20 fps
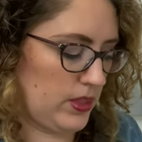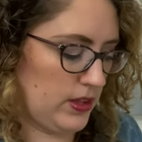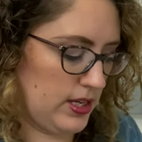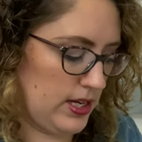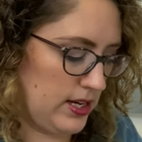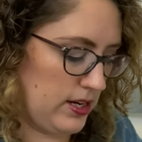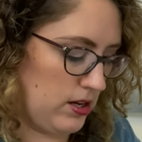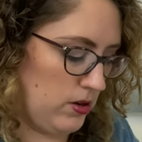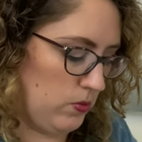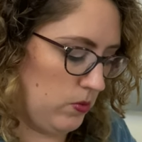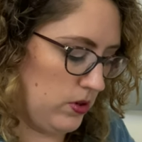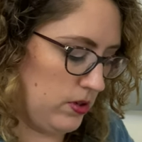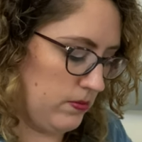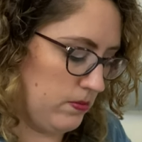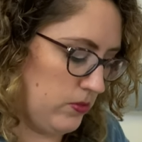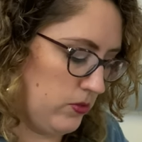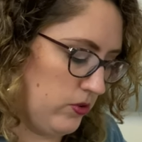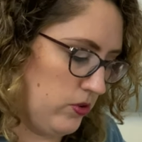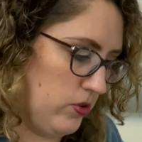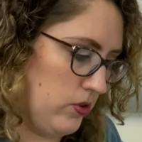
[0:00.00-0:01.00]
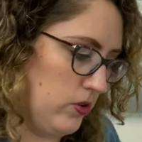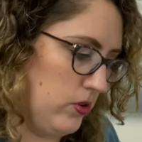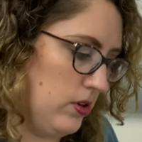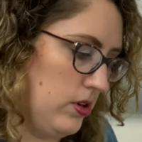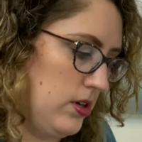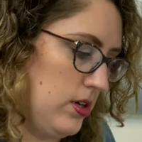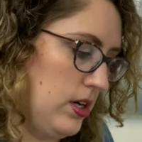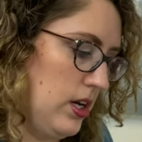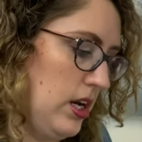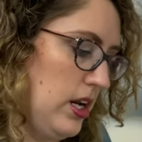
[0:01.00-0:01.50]
and I want more
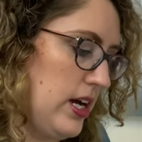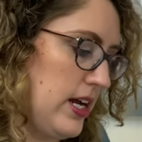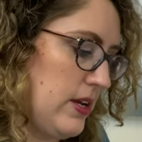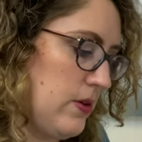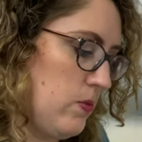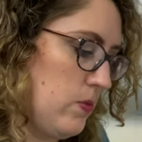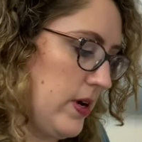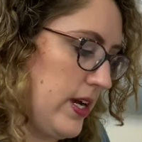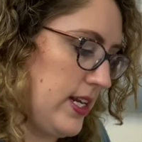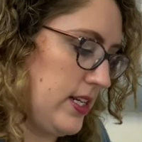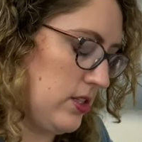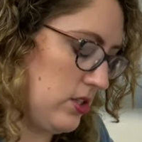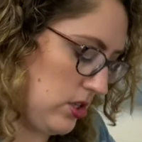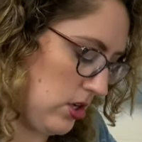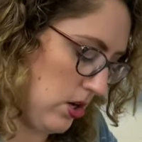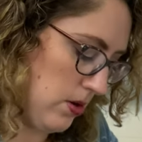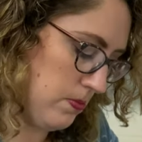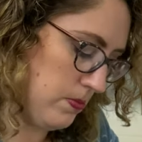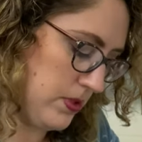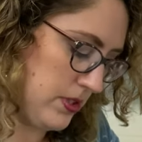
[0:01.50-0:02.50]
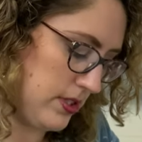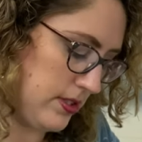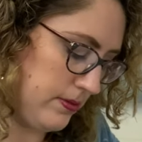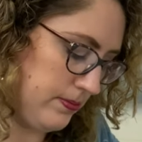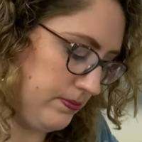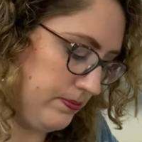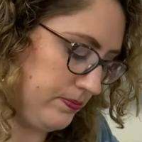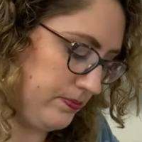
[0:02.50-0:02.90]
lightweight tops.